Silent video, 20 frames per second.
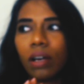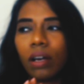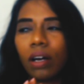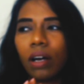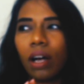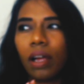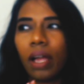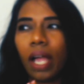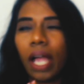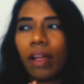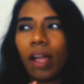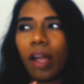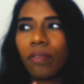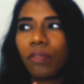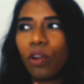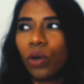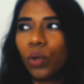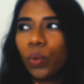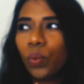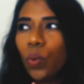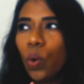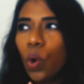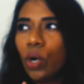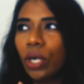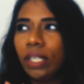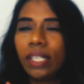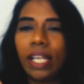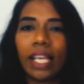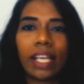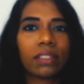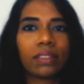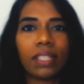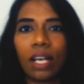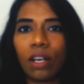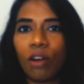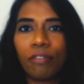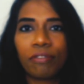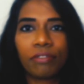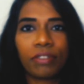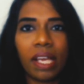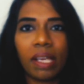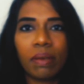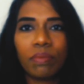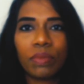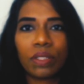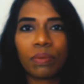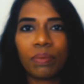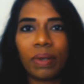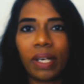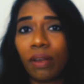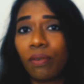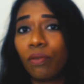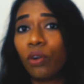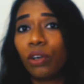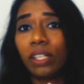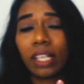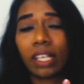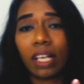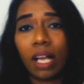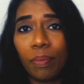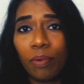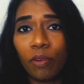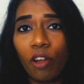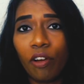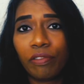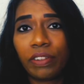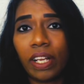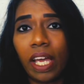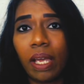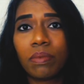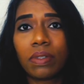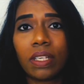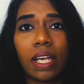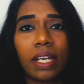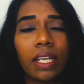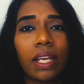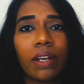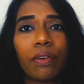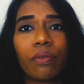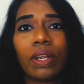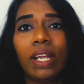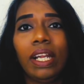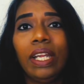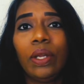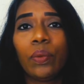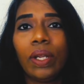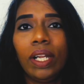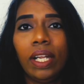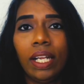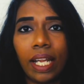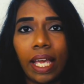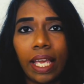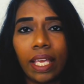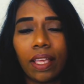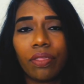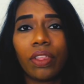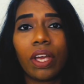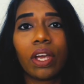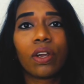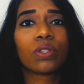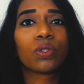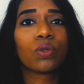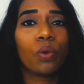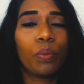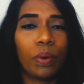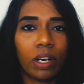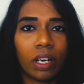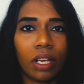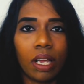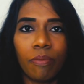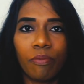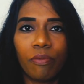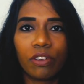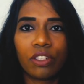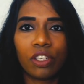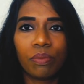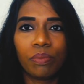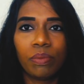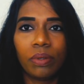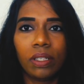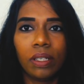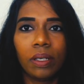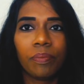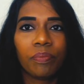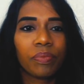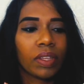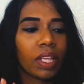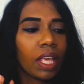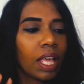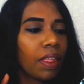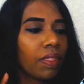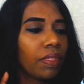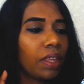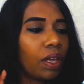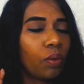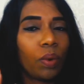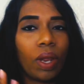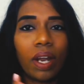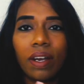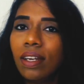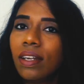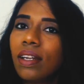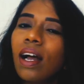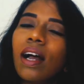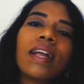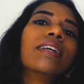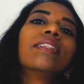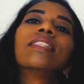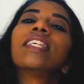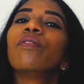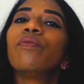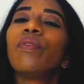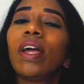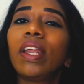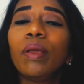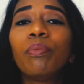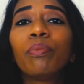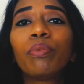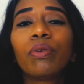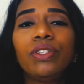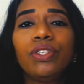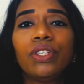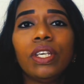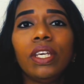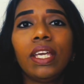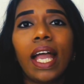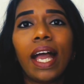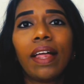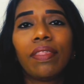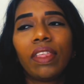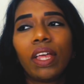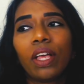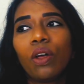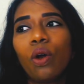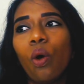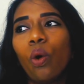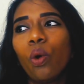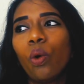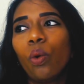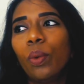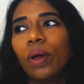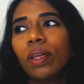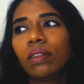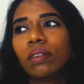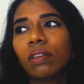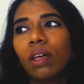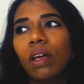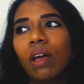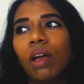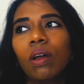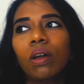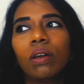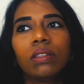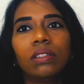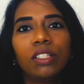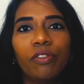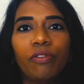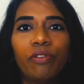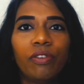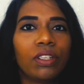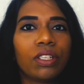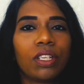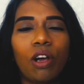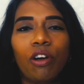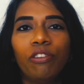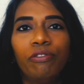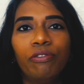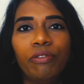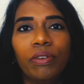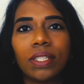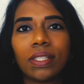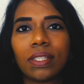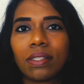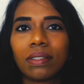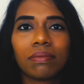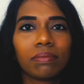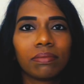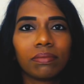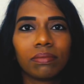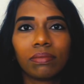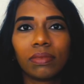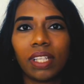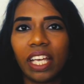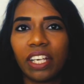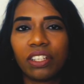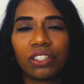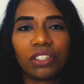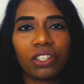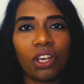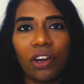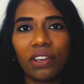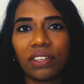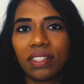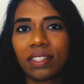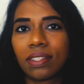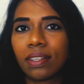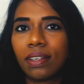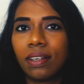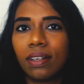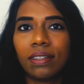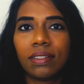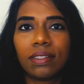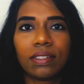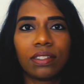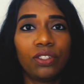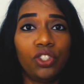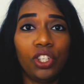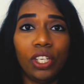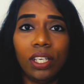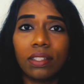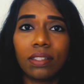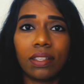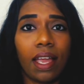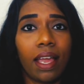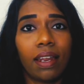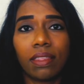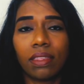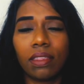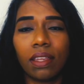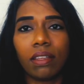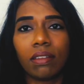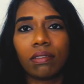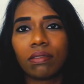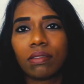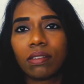I, I have not wore it like a ton of times but I wore it a couple of times and I really really like it they're super comfortable they're very nice they're very pretty and they go with different outfits like shorts, skirts, jeans, anything.